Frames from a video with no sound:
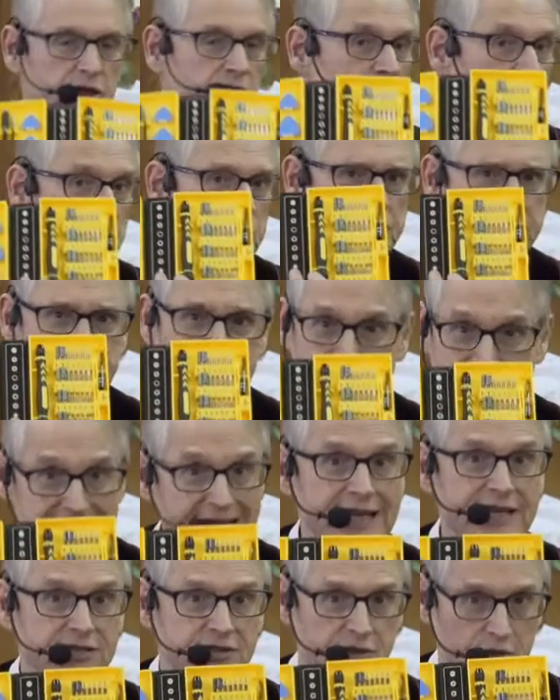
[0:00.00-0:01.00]
use
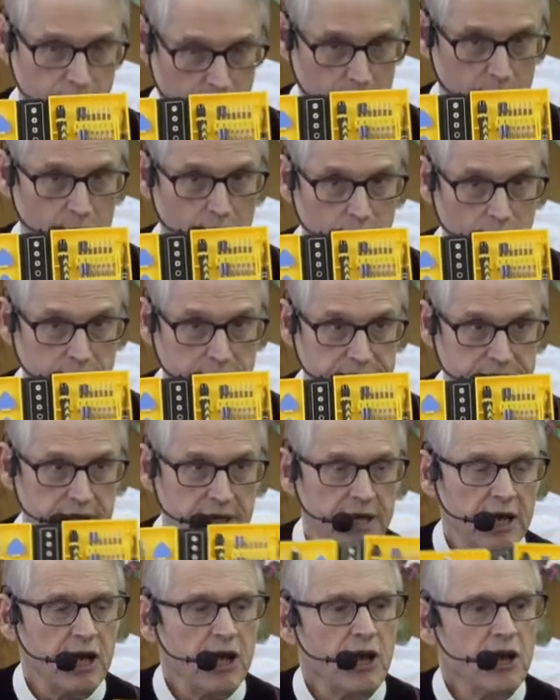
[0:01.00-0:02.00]
these tools
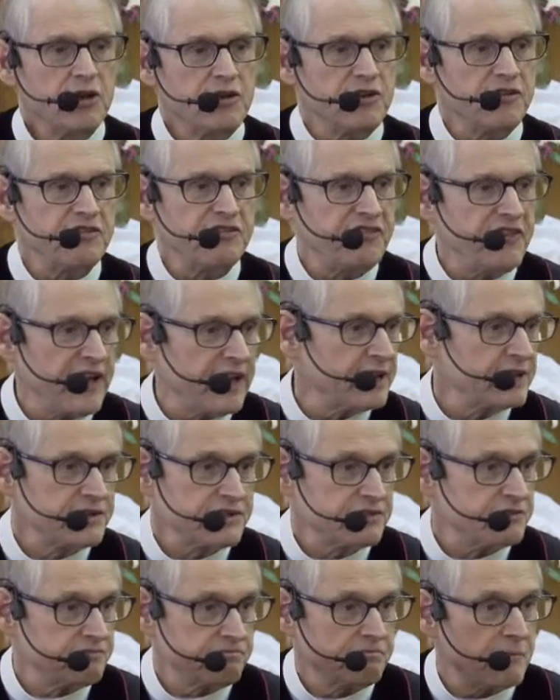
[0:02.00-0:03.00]
to
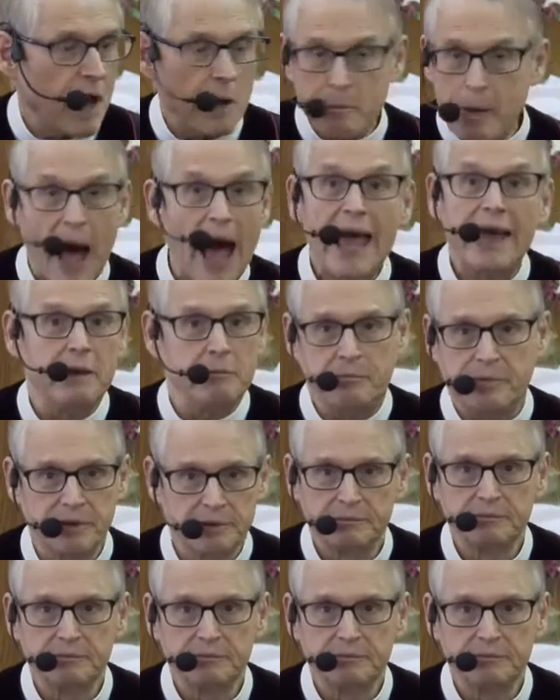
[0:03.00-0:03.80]
fix a pipe